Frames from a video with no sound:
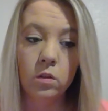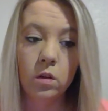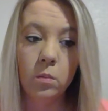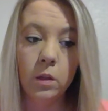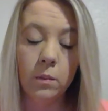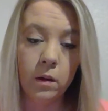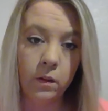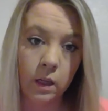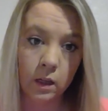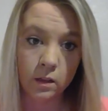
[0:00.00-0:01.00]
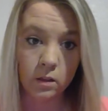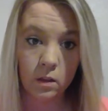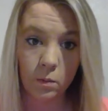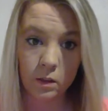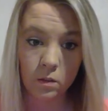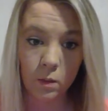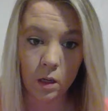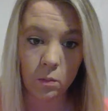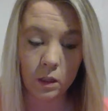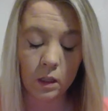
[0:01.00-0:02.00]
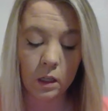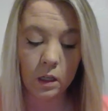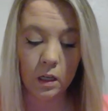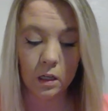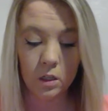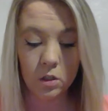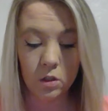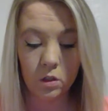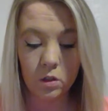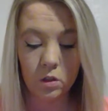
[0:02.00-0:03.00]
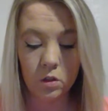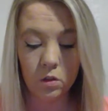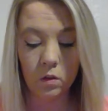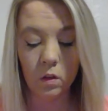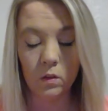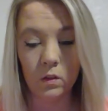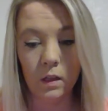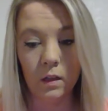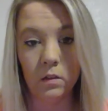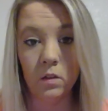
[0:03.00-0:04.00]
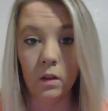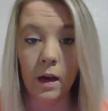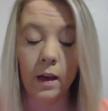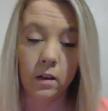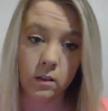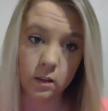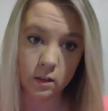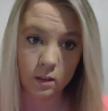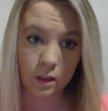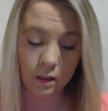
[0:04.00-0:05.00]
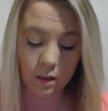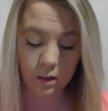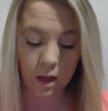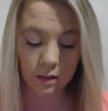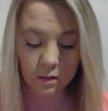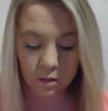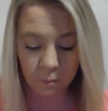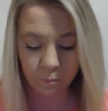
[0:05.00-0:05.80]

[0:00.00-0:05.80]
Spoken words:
complete my reading guides to the best of my ability and do those things so that I could succeed in the class.